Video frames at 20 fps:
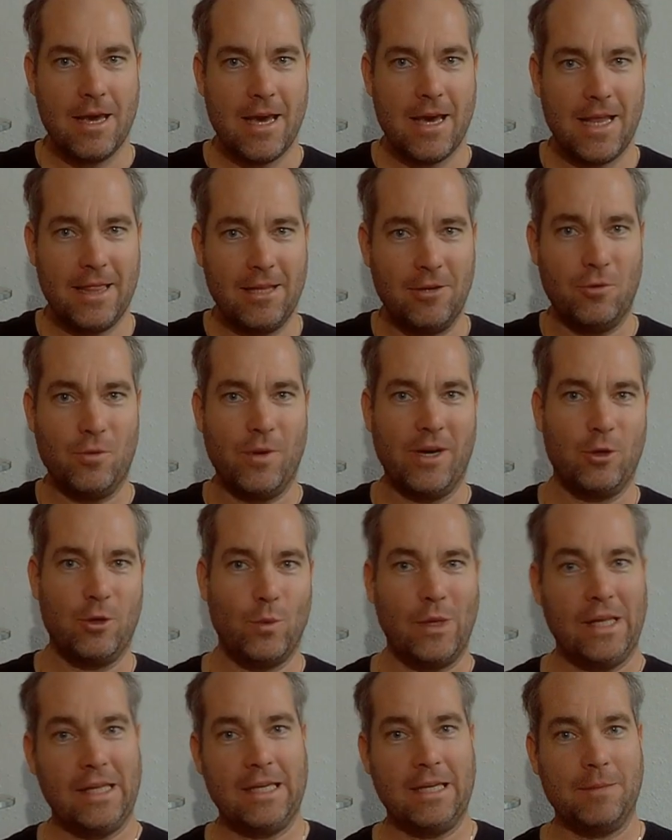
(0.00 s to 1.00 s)
Hello and
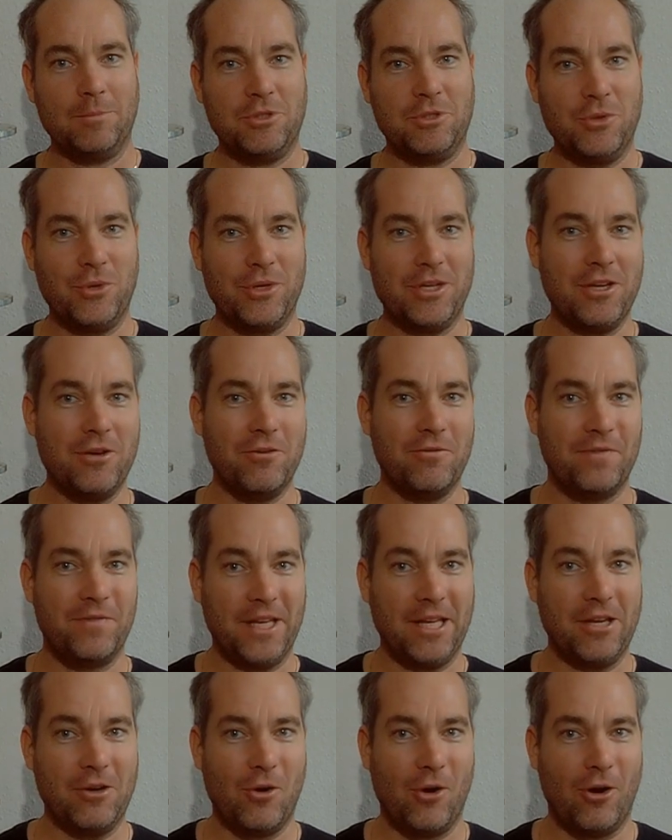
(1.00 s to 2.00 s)
welcome to a new
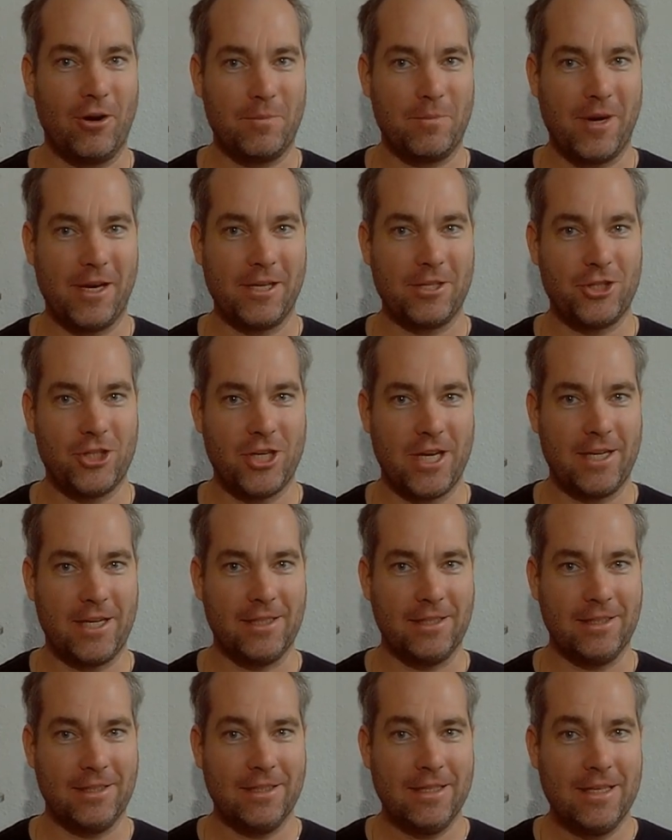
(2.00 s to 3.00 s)
video on my
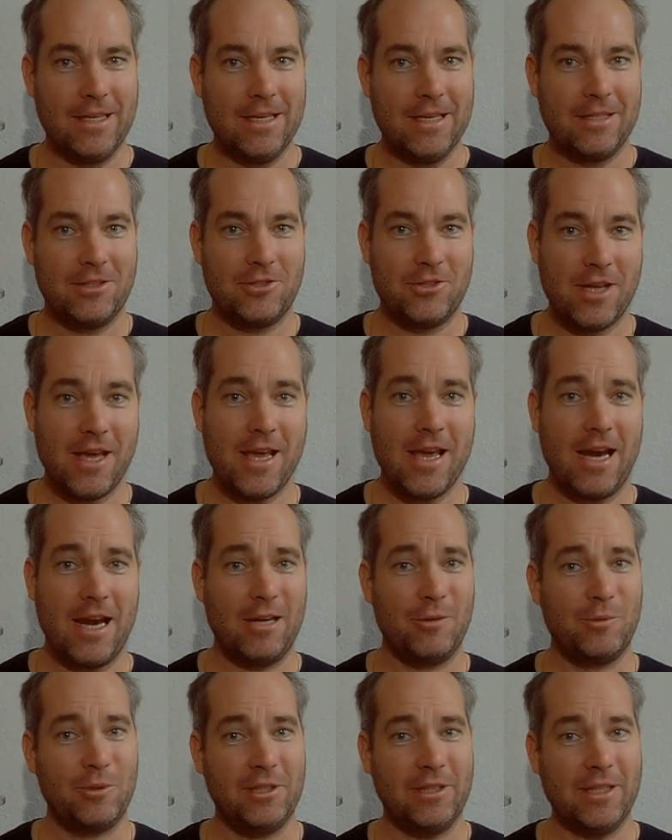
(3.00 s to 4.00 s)
channel. Today
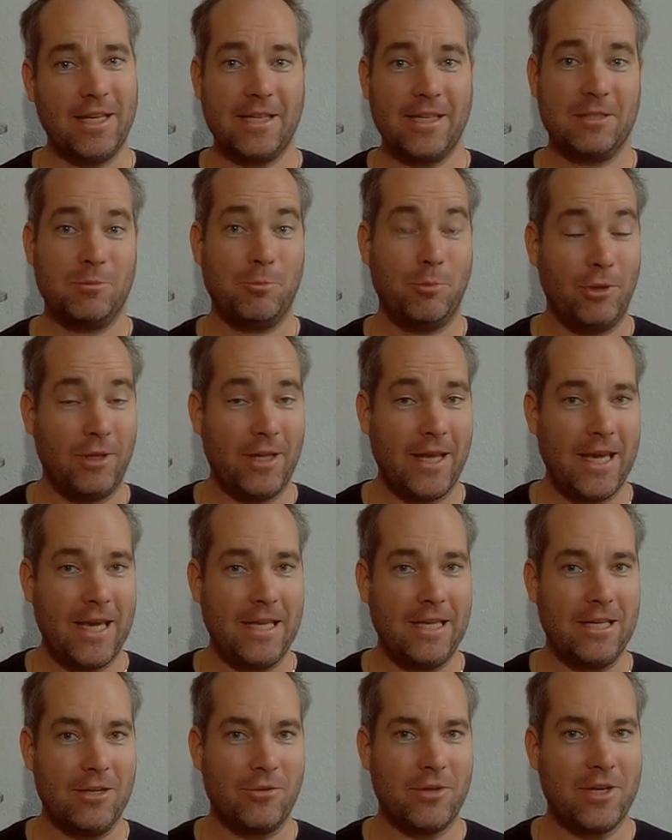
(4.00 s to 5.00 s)
I will
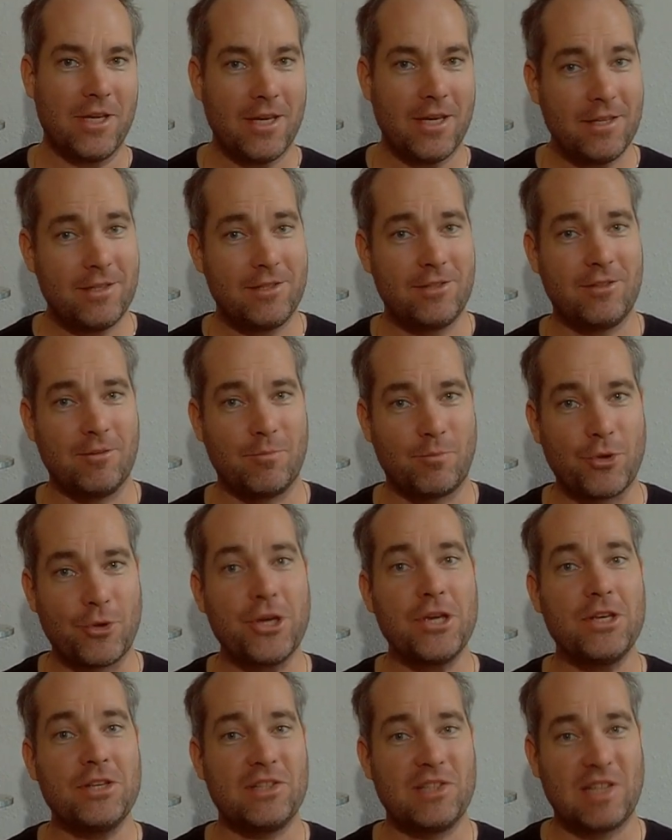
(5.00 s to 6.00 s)
explain you the ISTA
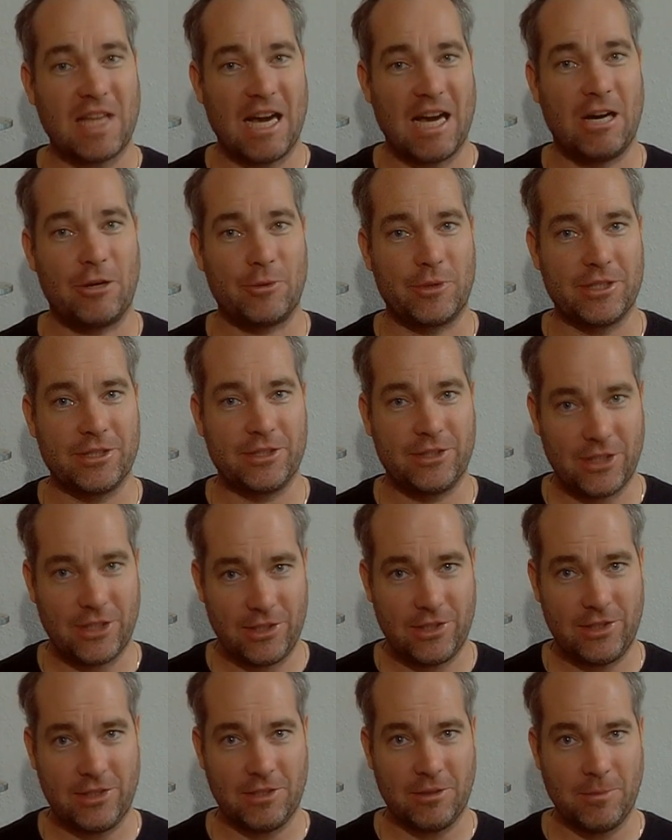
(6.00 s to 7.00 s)
Breeze tower
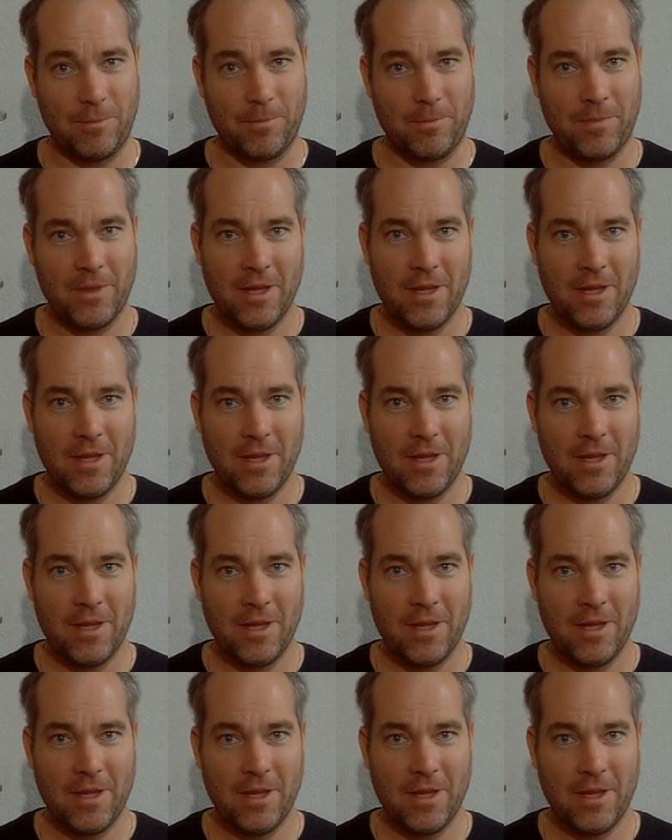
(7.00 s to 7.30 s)
system.